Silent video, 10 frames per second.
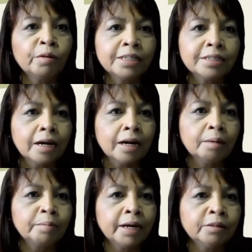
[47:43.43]
which
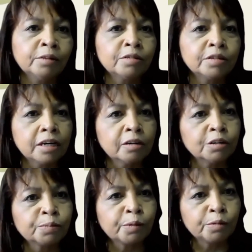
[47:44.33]
is to
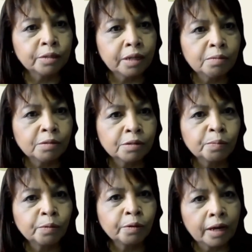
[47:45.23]
identify
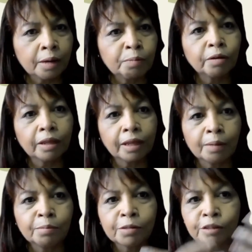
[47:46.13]
how
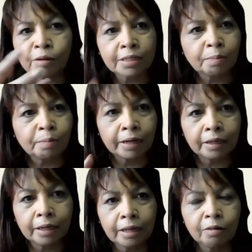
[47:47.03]
the
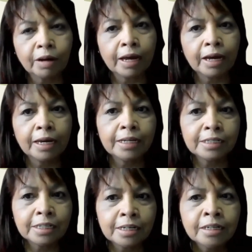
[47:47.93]
uh,
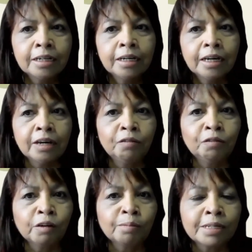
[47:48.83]
productive processes
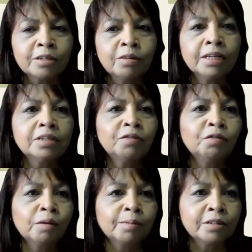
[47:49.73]
are changing
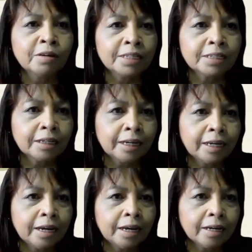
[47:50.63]

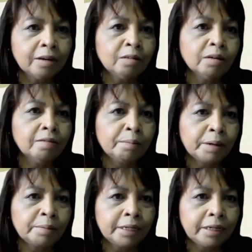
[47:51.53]
because if
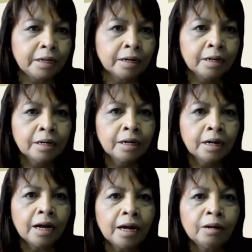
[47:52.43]
this is key
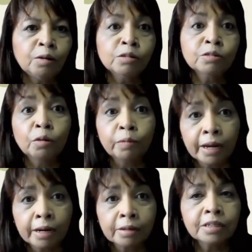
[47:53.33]
information this is
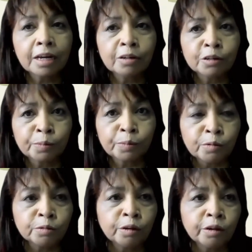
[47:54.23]
strategic information
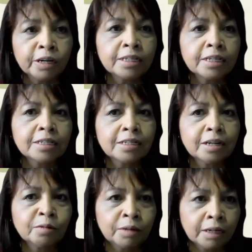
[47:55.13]
which will
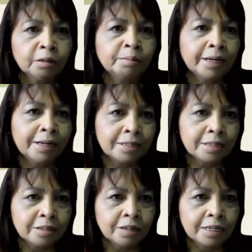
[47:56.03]
allow governments
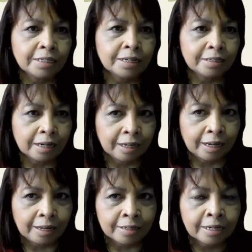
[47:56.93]
and producers
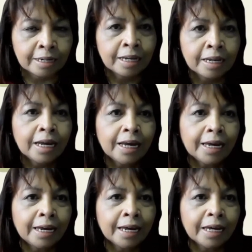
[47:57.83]
to
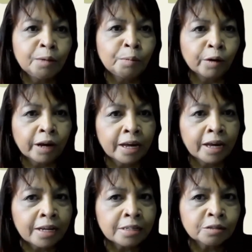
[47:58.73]
have a, an
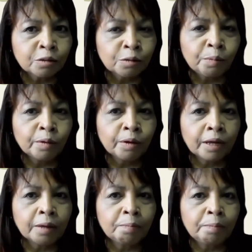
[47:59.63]
accurate decision
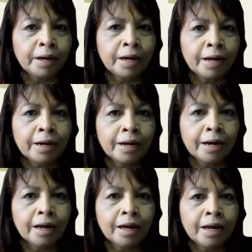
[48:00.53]
making
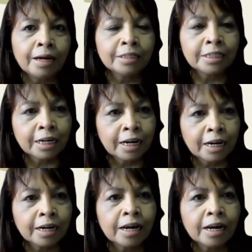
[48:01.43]
why is this